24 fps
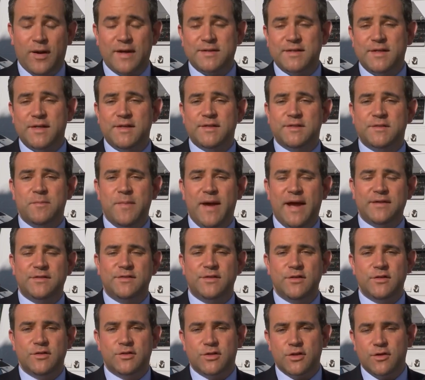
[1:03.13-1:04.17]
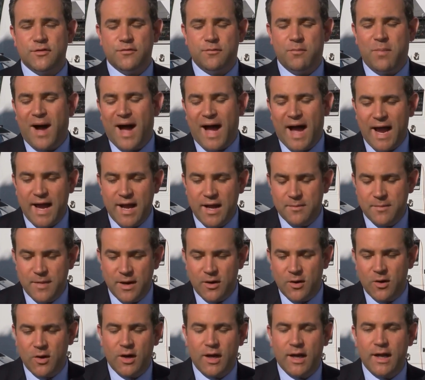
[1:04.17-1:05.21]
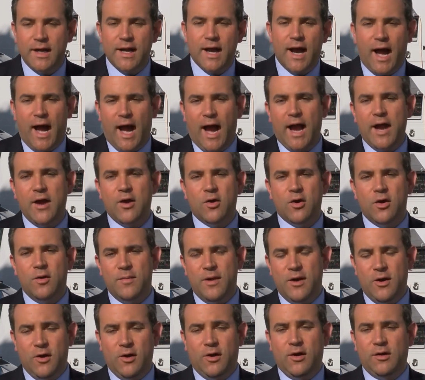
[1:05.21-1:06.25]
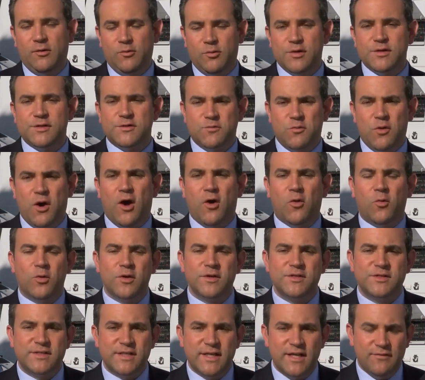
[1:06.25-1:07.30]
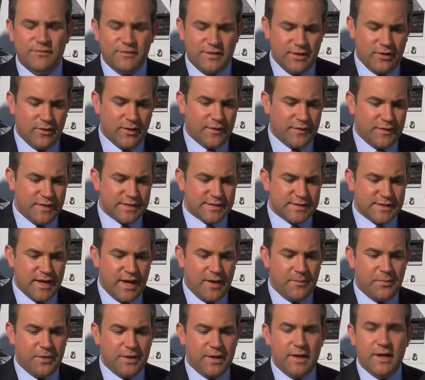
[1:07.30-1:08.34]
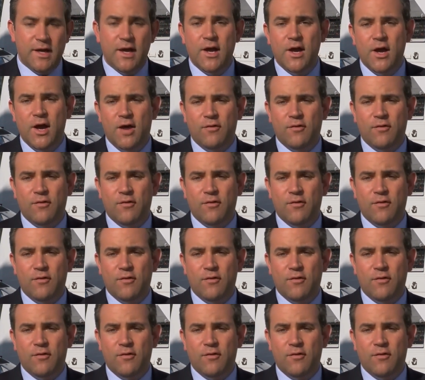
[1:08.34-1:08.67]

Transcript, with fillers: president's message of buy American, hire American was well received here at this company,